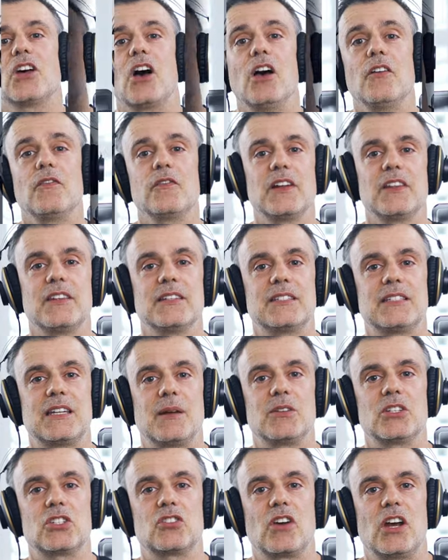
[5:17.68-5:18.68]
So hopefully this
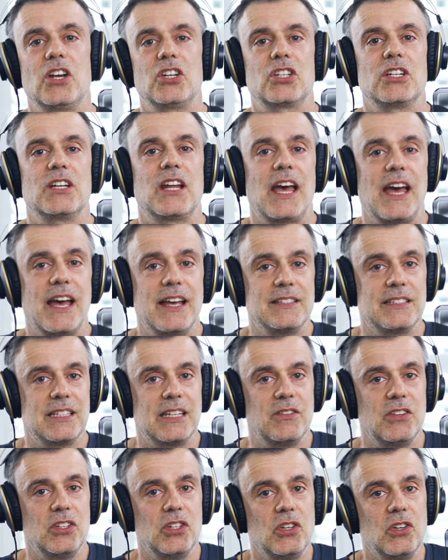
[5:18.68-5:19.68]
demonstration has
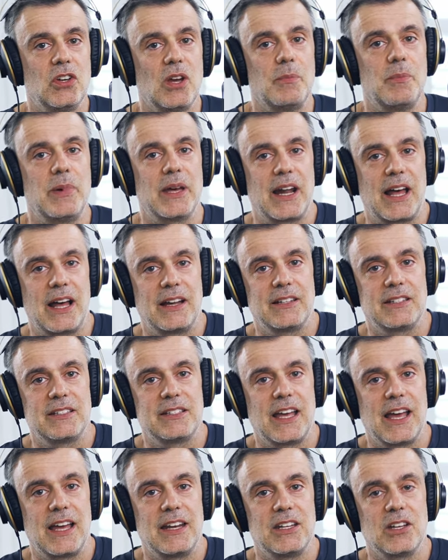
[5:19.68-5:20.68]
given you a better
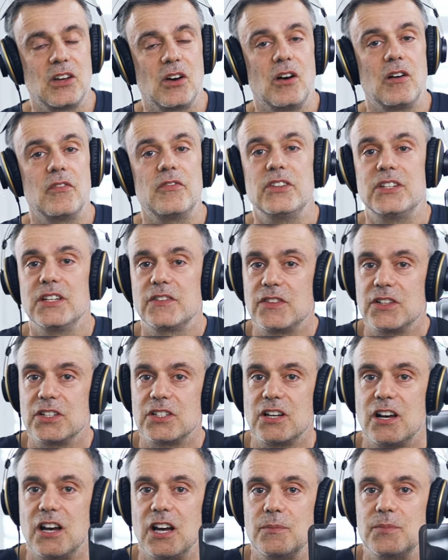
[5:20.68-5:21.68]
understanding of the
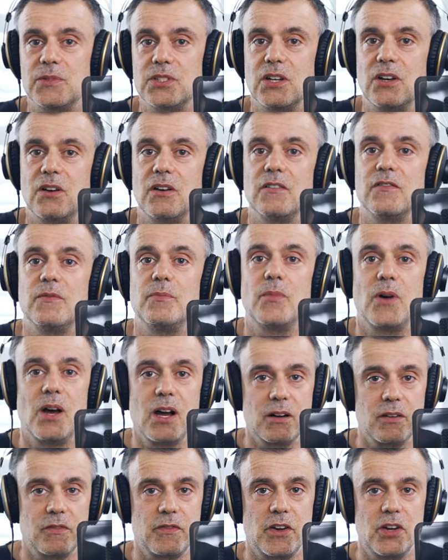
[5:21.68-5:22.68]
different types of
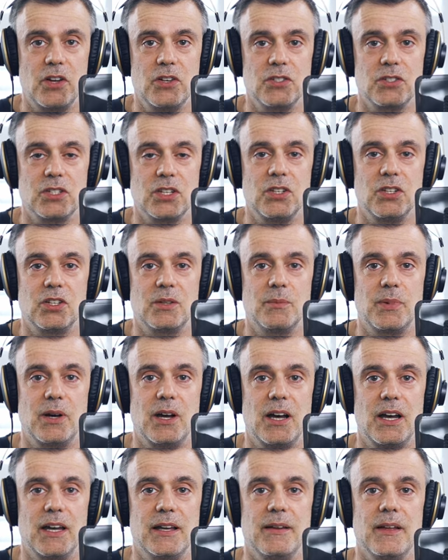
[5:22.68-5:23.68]
microphones you can
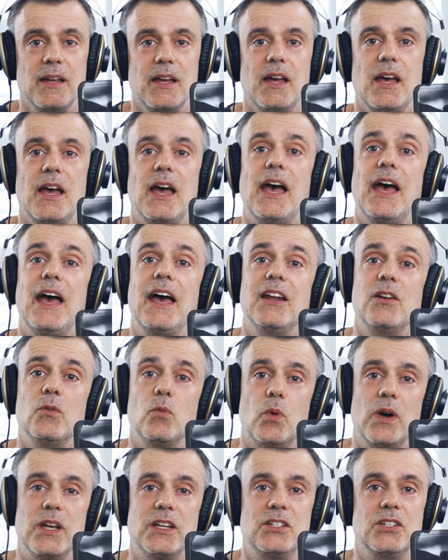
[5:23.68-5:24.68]
buy
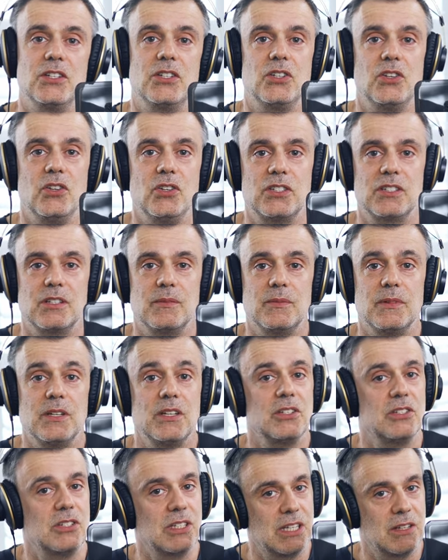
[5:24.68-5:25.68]
and when to use them
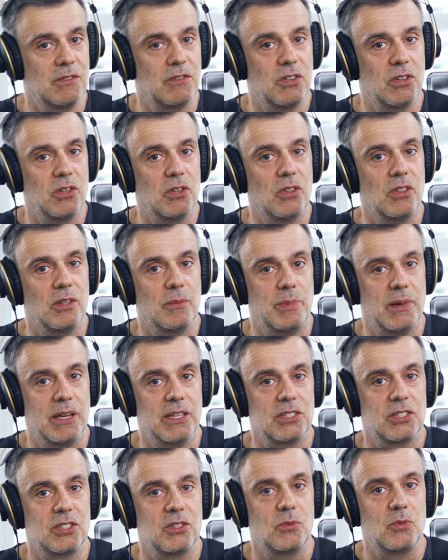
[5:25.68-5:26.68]
to give you the
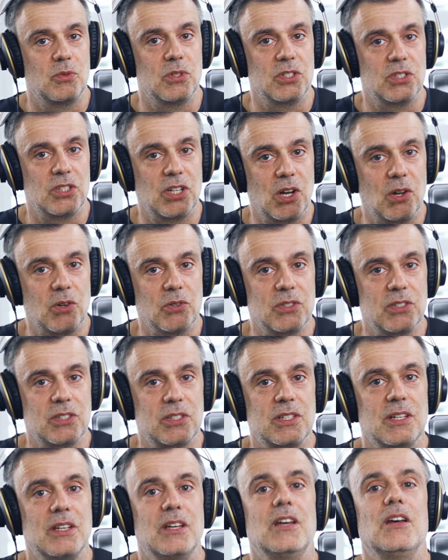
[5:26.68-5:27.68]
best
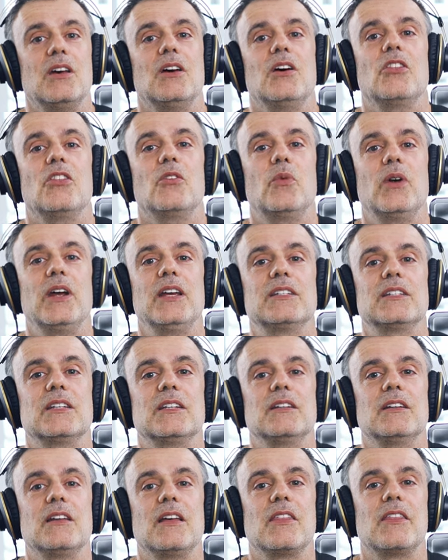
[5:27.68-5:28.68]
results. The
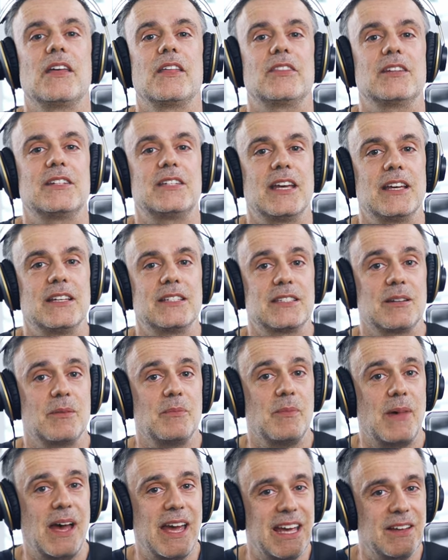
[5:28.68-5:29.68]
reason that the
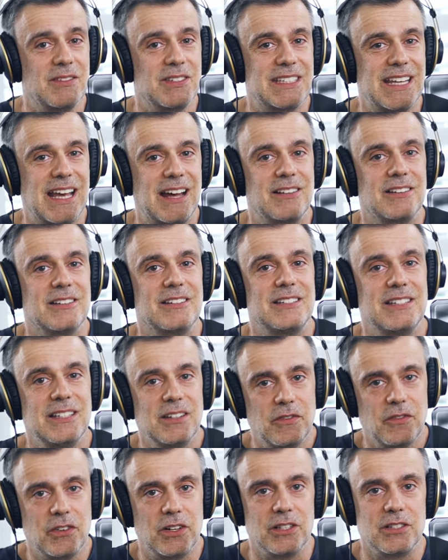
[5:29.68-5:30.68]
tests may have sounded
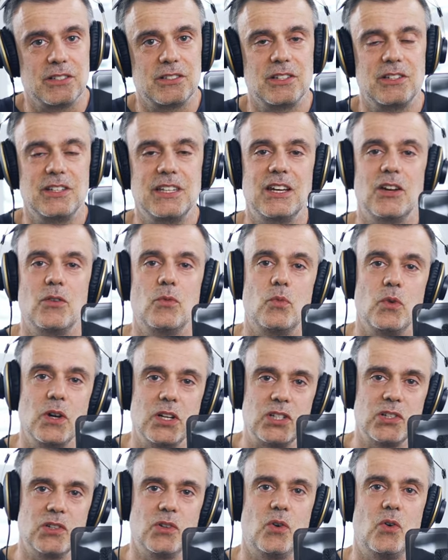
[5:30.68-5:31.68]
different to the
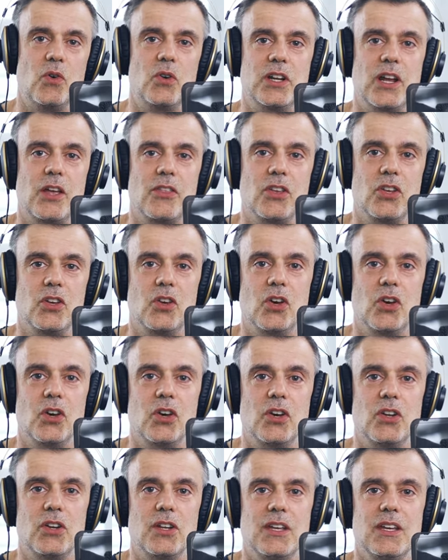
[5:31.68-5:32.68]
original audio that you
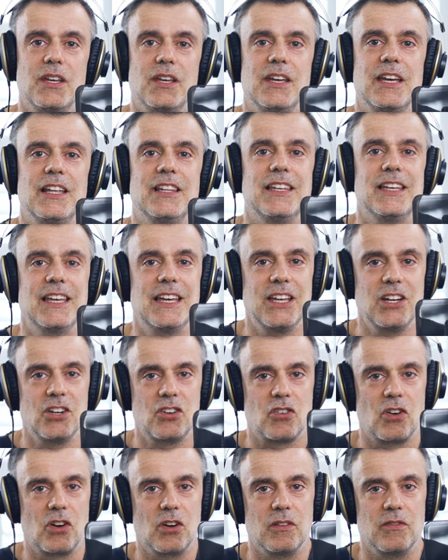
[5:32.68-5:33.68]
heard in the
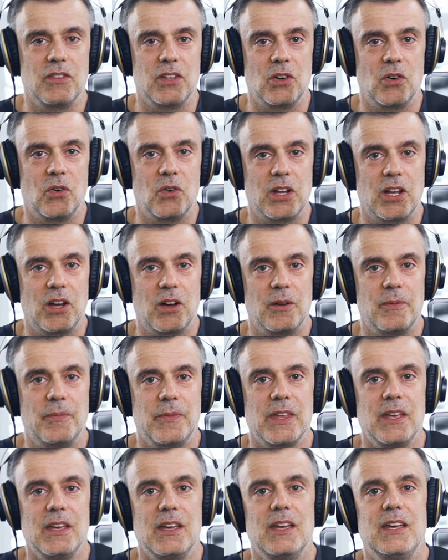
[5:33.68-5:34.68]
intro of the audio
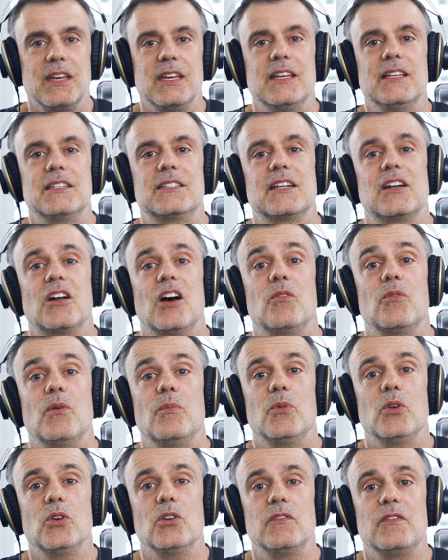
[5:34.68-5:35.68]
is that I
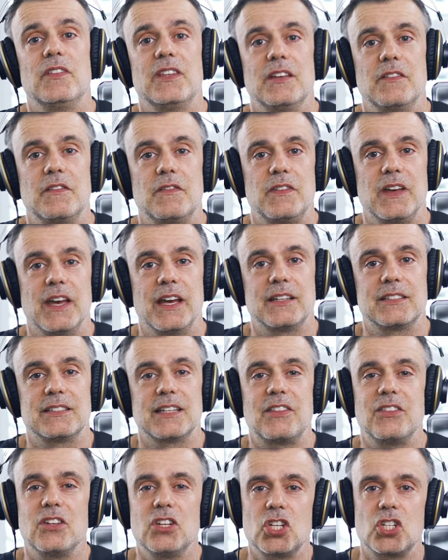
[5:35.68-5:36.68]
removed the
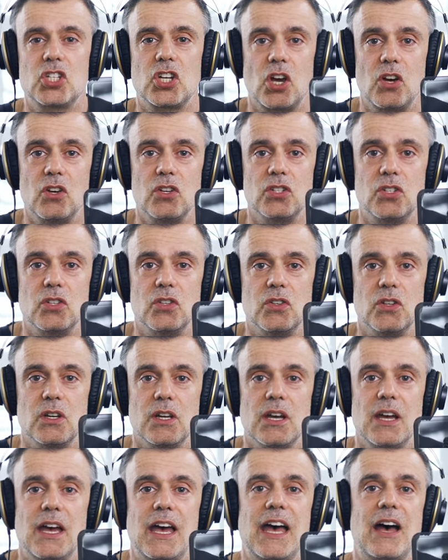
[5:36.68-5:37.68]
effects, and this shows you
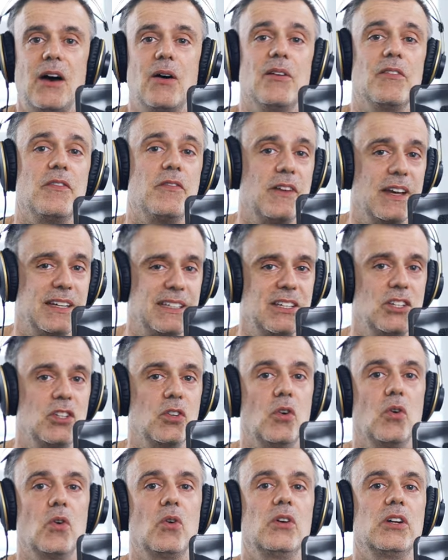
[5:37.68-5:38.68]
how affecting
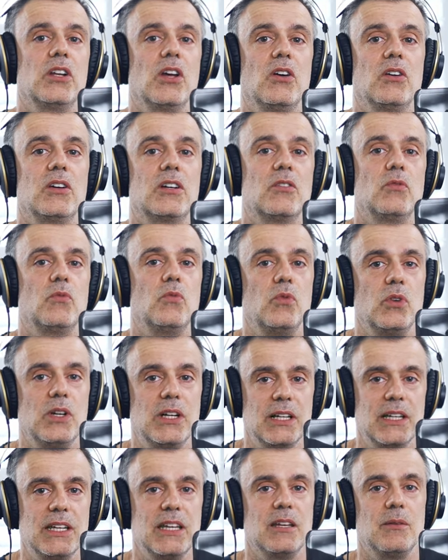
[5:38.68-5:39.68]
your audio can
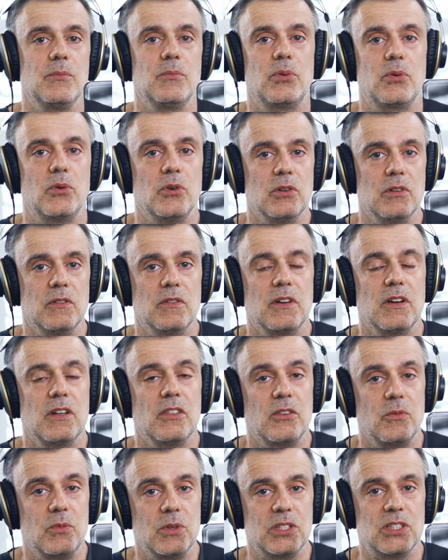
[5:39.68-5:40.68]
really improve
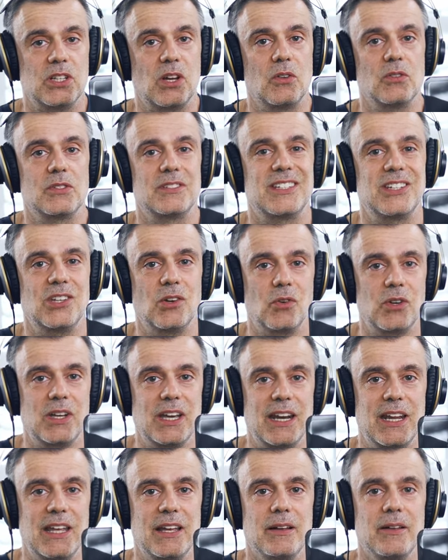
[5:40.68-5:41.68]
the results that you're
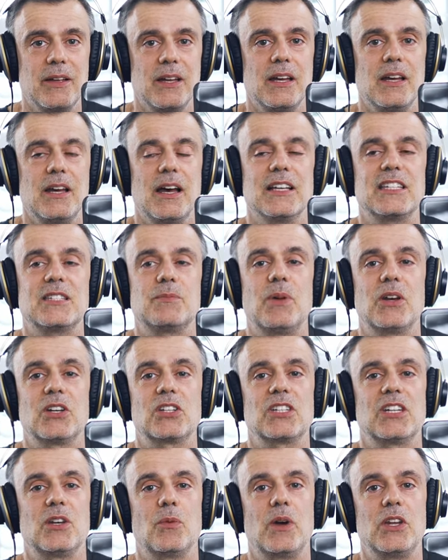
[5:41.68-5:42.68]
getting,
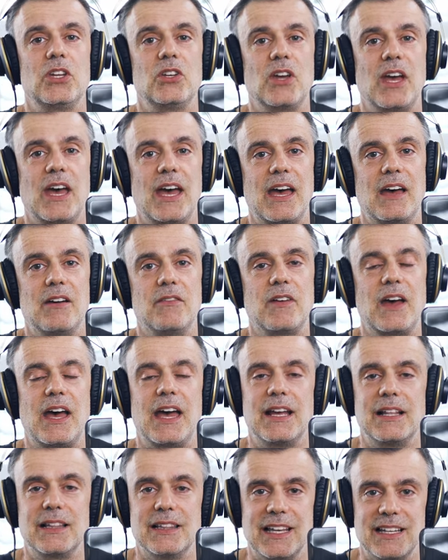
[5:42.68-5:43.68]
especially when you have
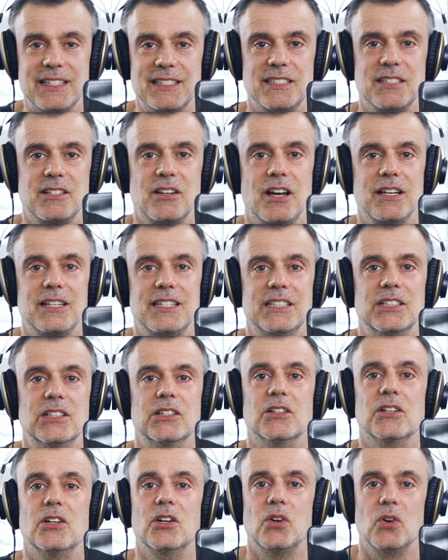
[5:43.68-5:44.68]
a less than
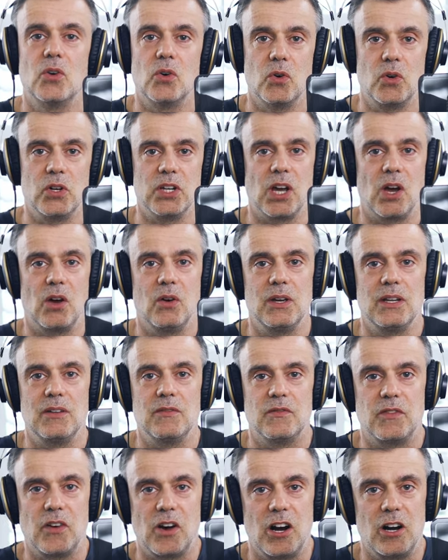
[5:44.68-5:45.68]
ideal audio
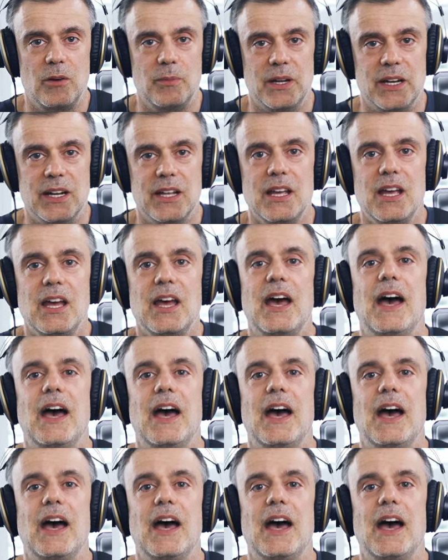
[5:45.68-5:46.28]
environment.